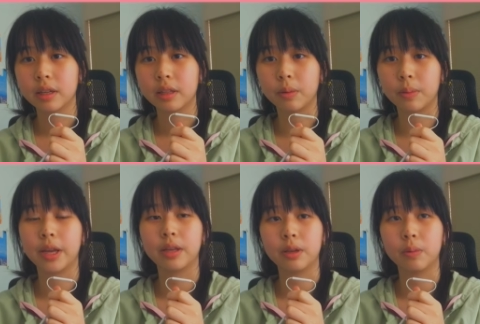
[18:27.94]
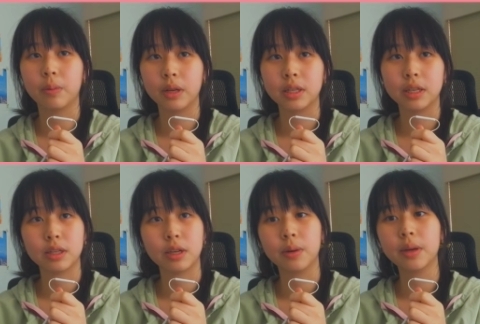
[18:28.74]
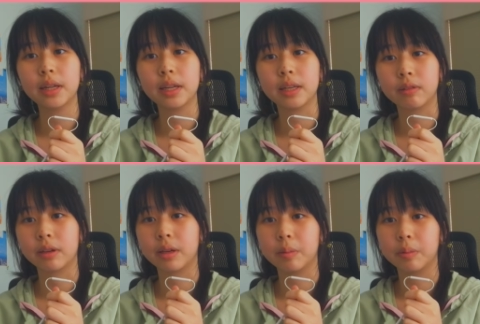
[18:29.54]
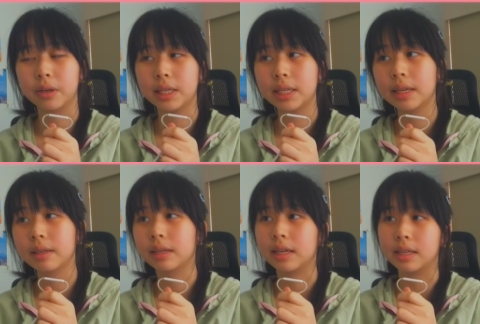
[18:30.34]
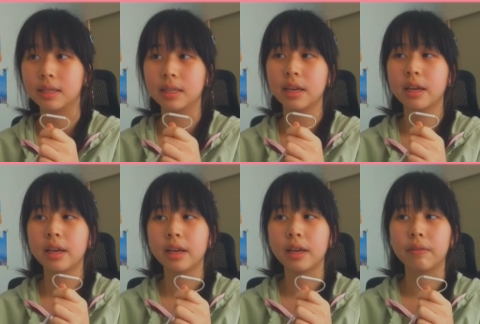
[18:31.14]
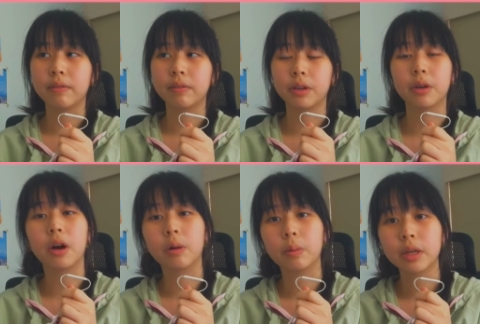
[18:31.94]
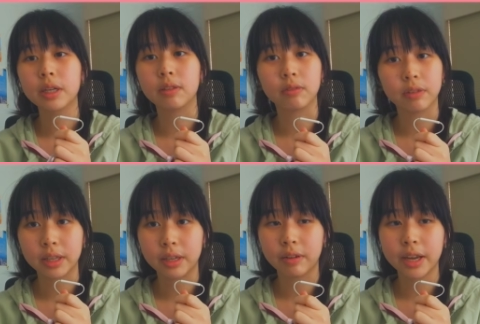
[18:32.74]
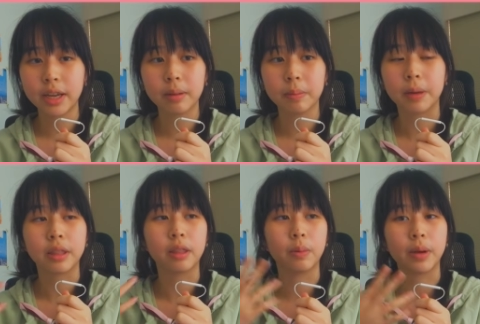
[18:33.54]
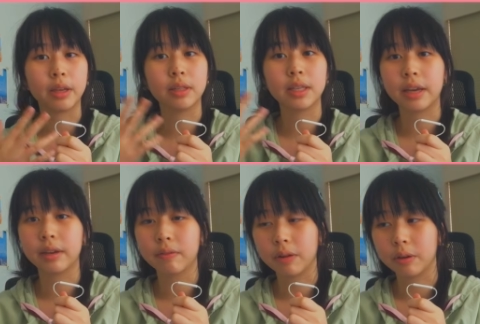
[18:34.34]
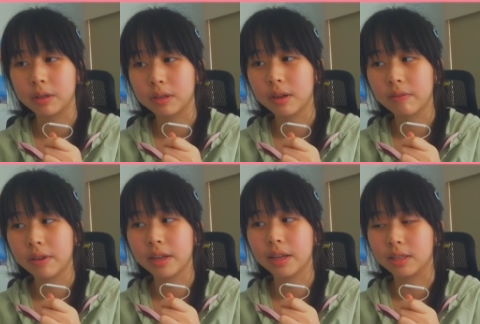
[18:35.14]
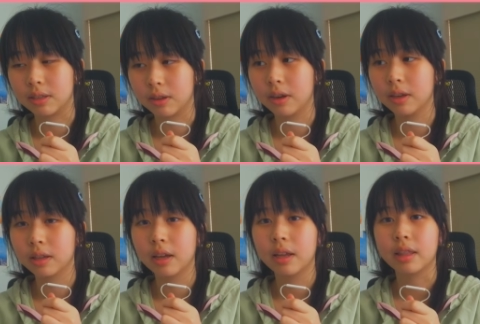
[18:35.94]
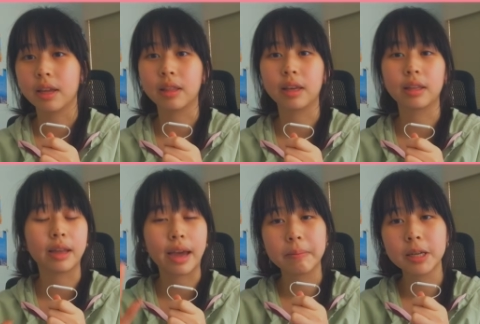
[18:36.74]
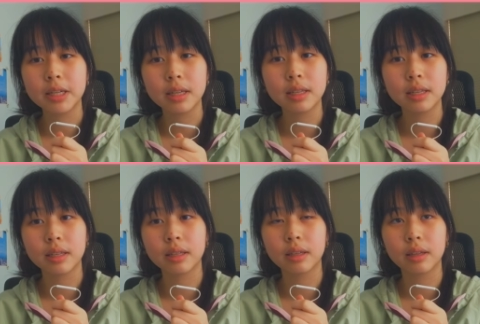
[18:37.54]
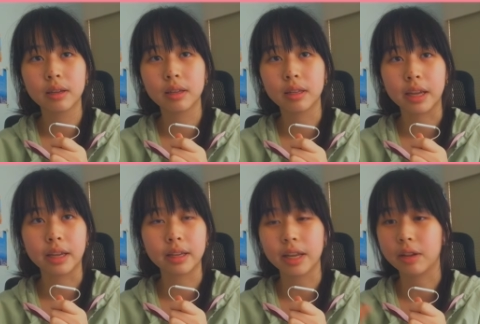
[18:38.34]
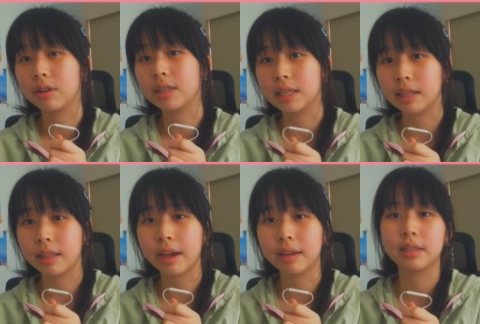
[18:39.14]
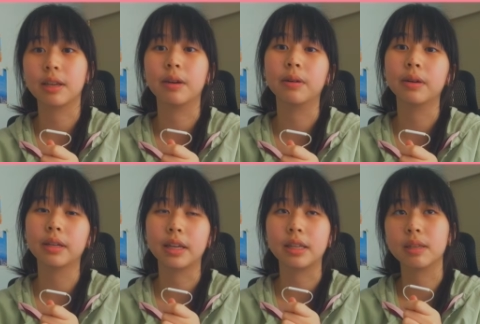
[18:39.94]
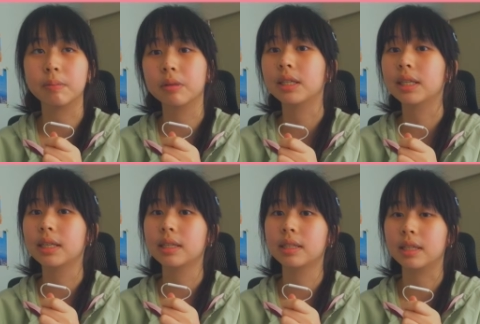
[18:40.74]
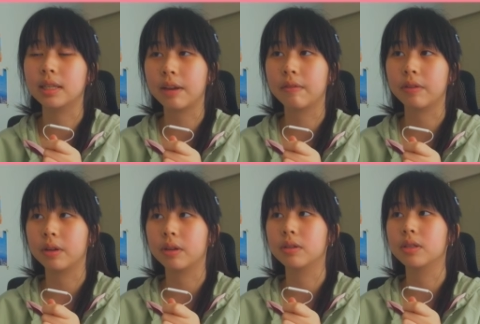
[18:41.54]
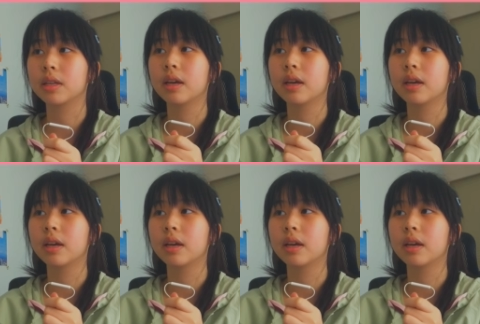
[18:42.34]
the way you want to show it is really important, because if your artwork is really great but the way you take photos of it is not, then like the admissions like cannot see that. So it's important to take photos